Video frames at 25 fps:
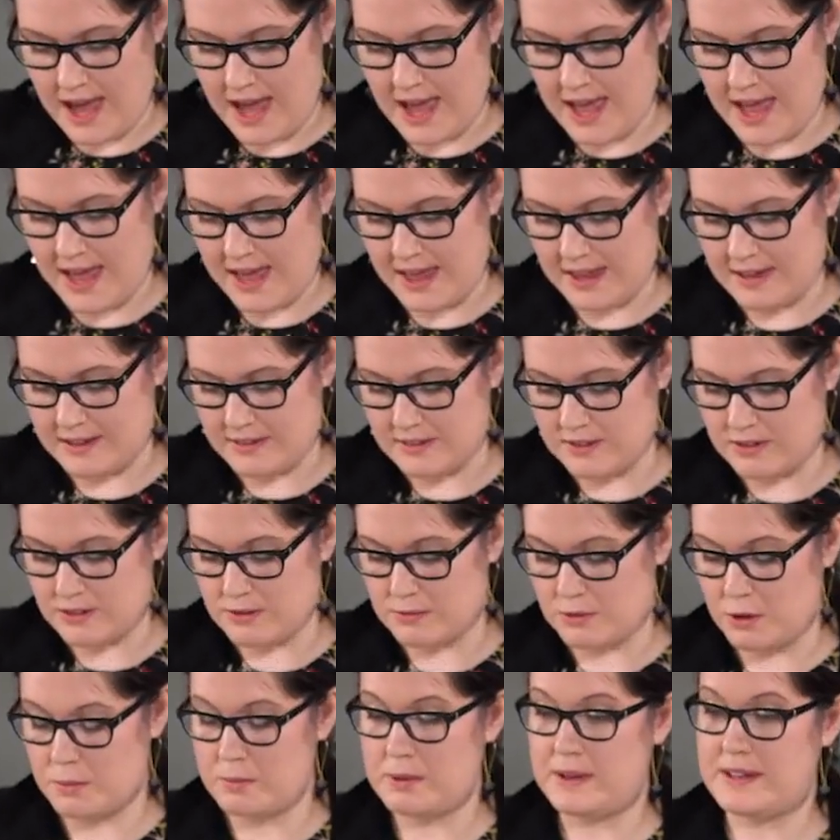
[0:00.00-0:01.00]
And
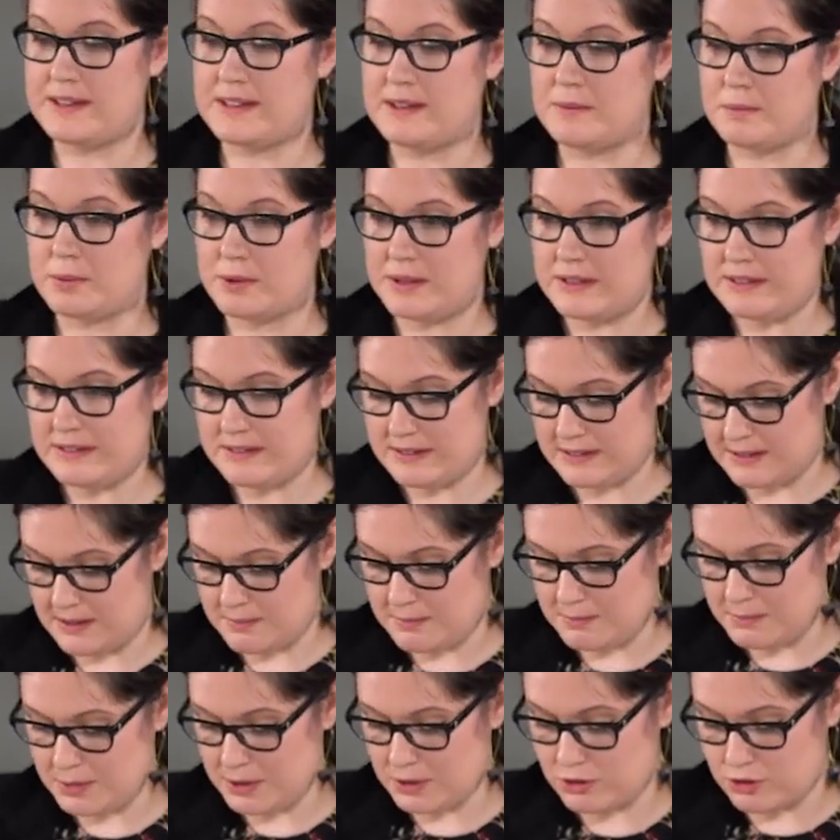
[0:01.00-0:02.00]
the role play number is
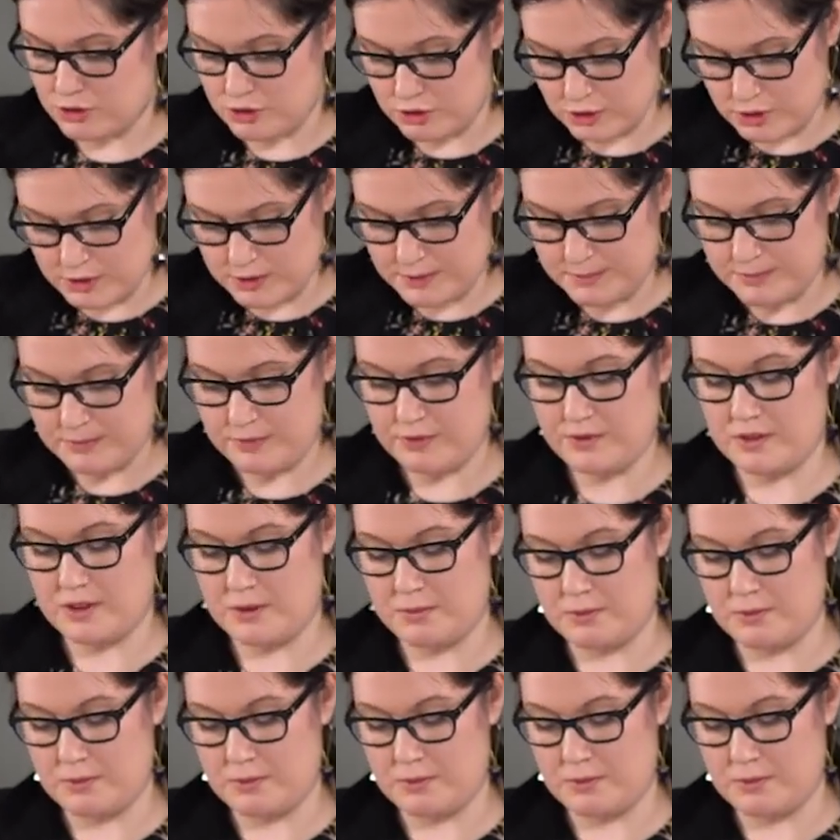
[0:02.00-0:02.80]
number 2